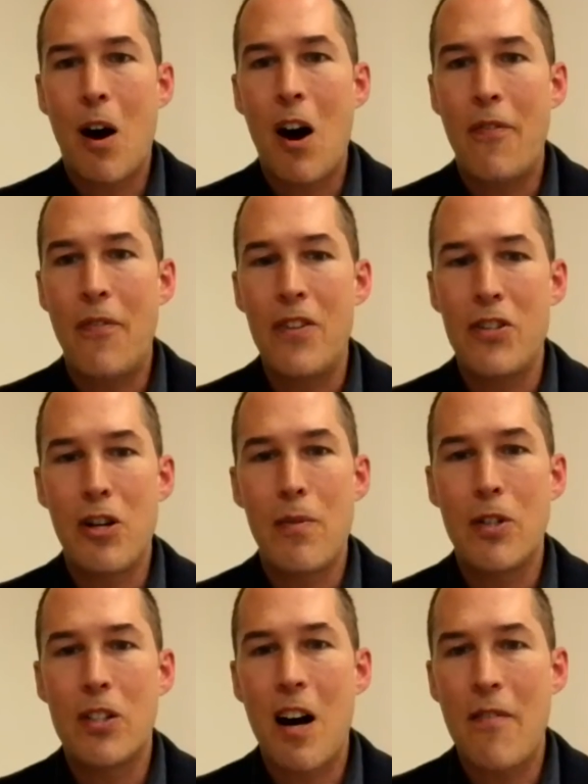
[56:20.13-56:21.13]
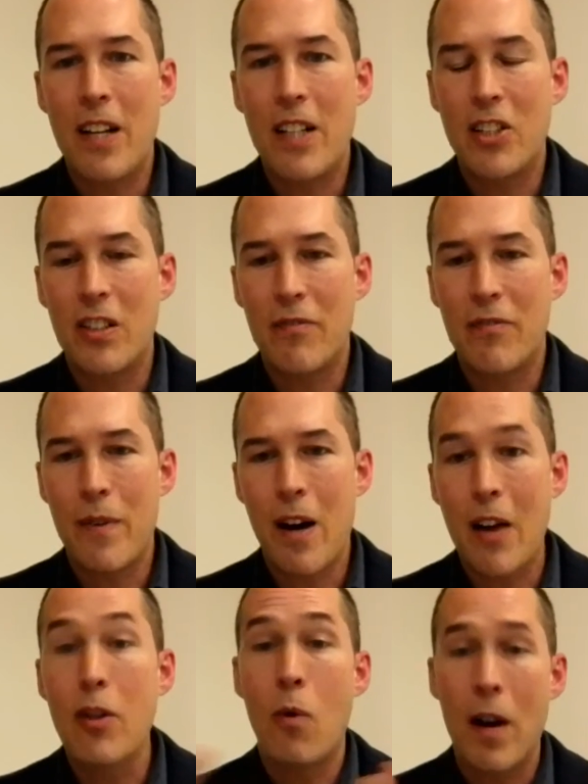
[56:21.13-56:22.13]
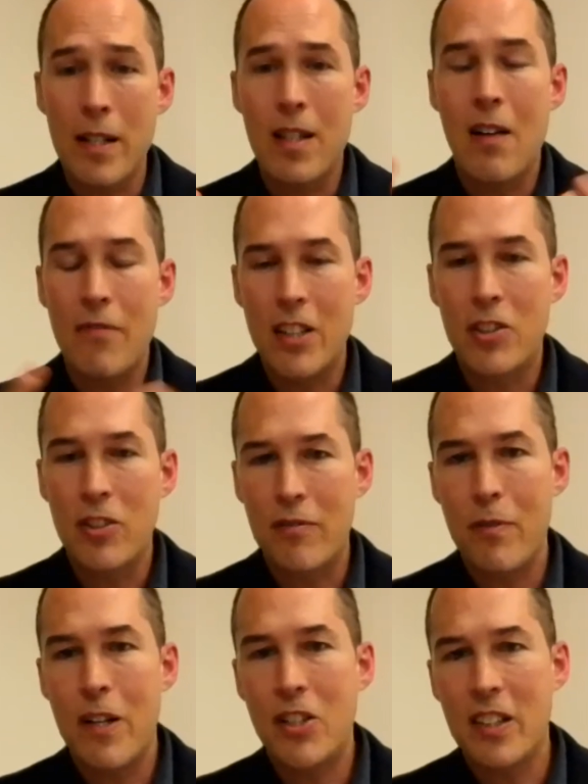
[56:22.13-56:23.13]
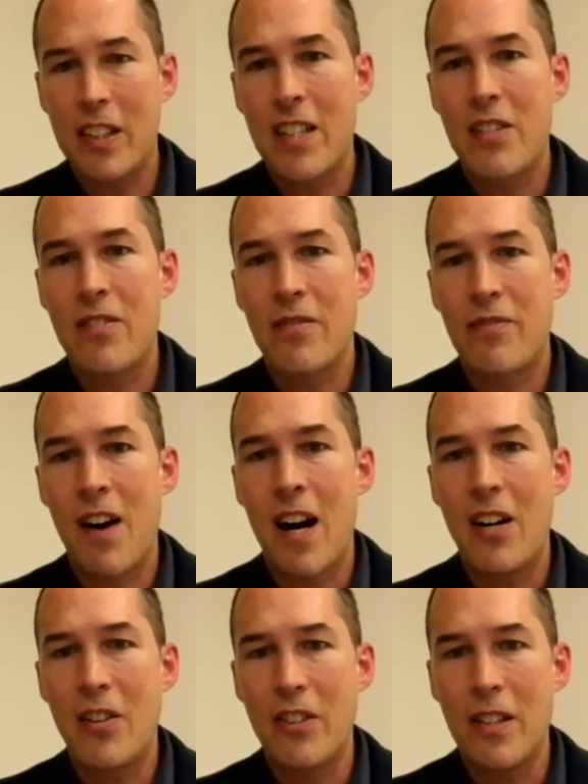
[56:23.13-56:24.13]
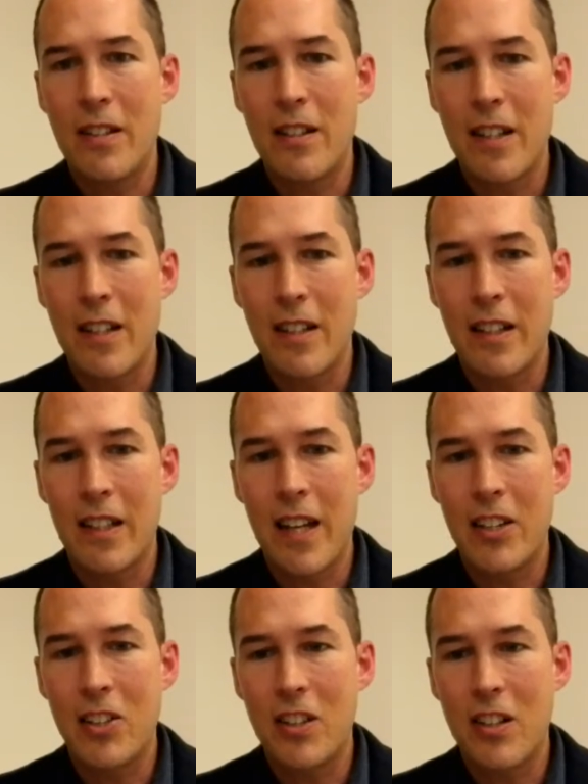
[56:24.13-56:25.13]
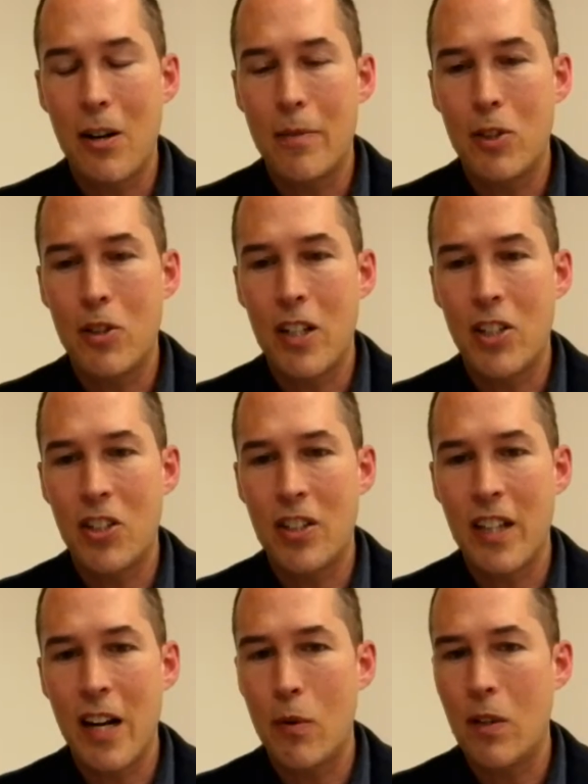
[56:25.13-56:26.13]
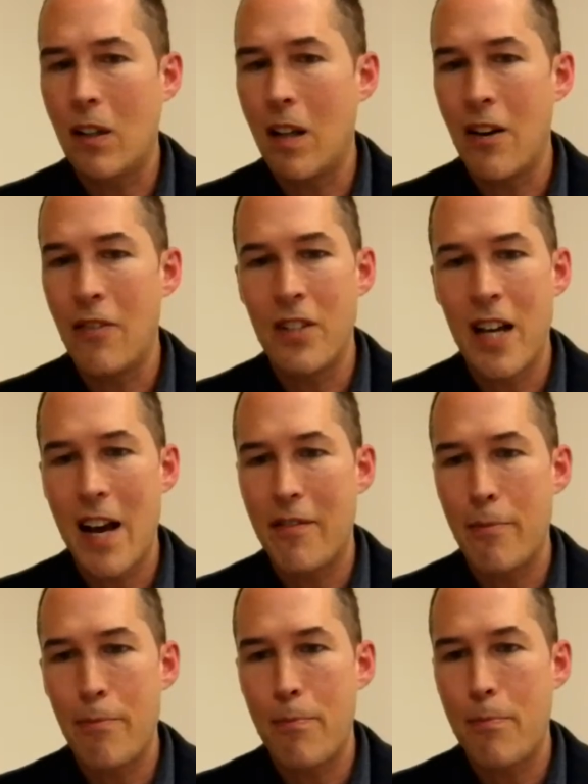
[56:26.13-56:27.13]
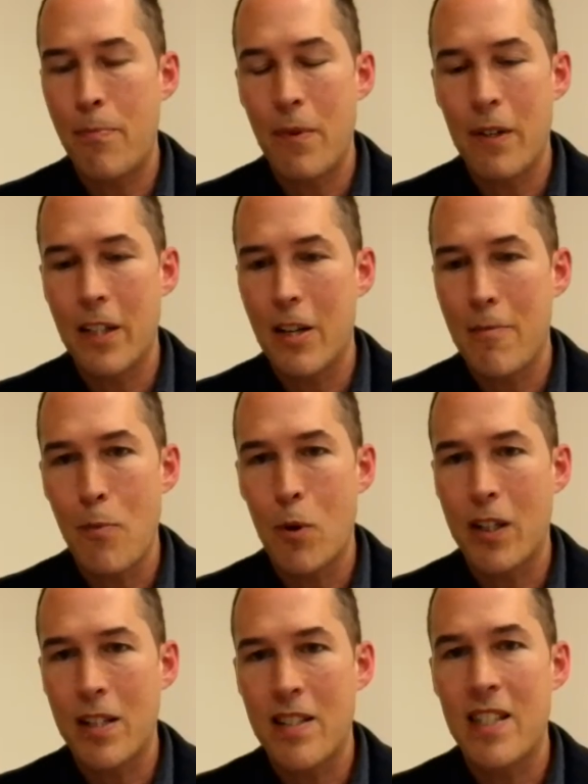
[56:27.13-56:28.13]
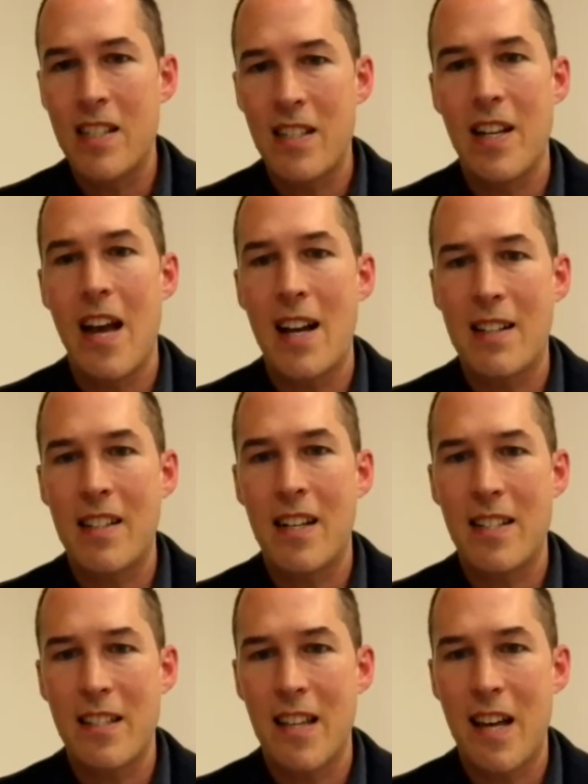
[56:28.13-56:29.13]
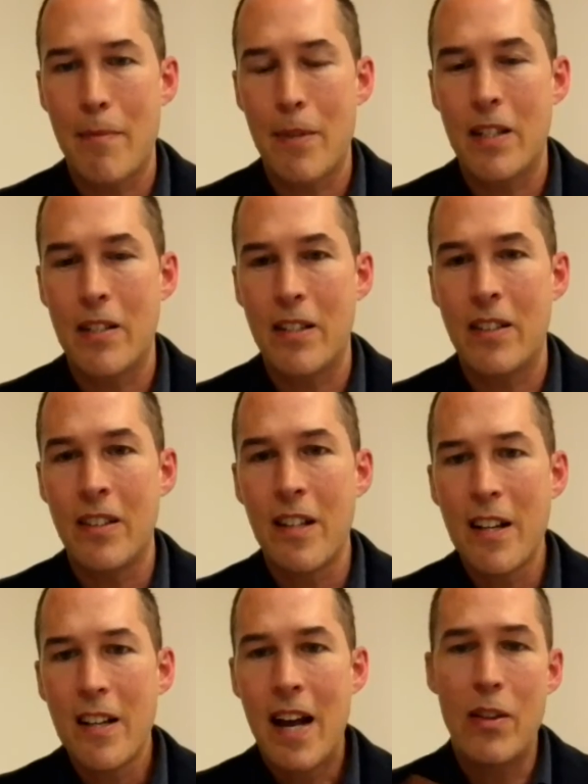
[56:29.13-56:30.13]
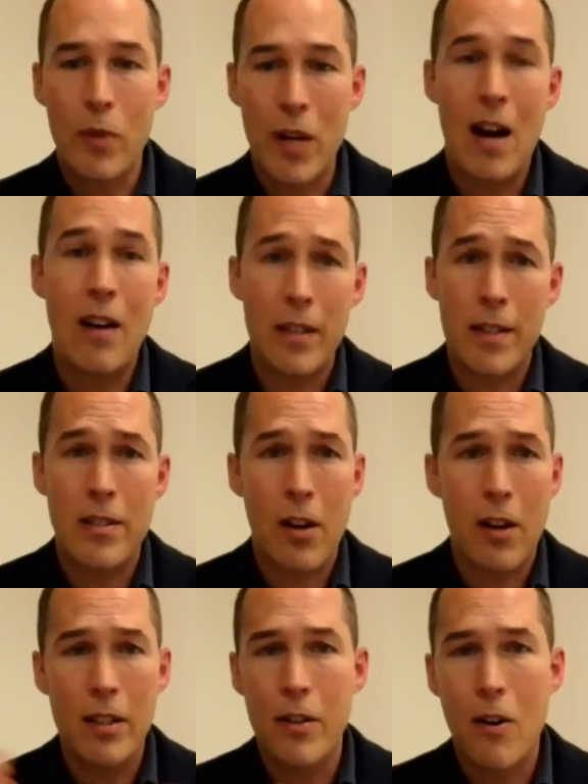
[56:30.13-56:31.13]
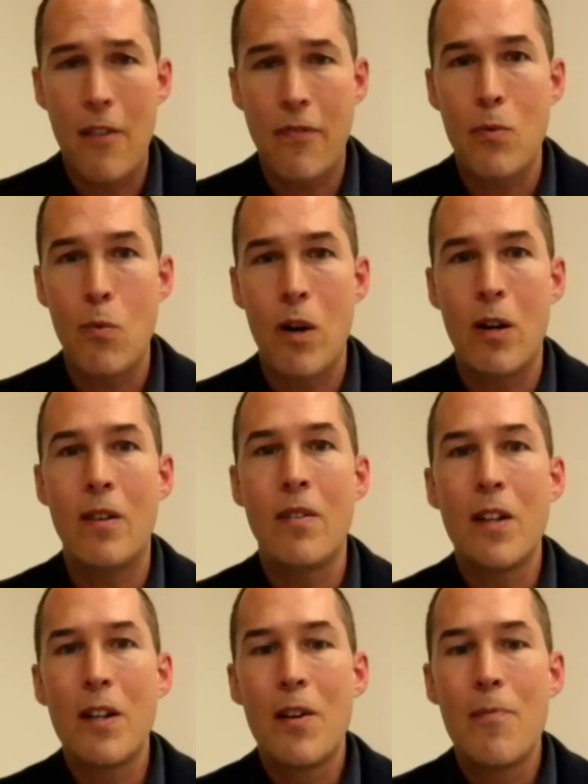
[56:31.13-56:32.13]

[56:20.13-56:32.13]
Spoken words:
often there's so much confidential information, otherwise confidential information, that gets filed in litigation and arbitration, that I would love to have a more consistent access to that material. And the reality is, often where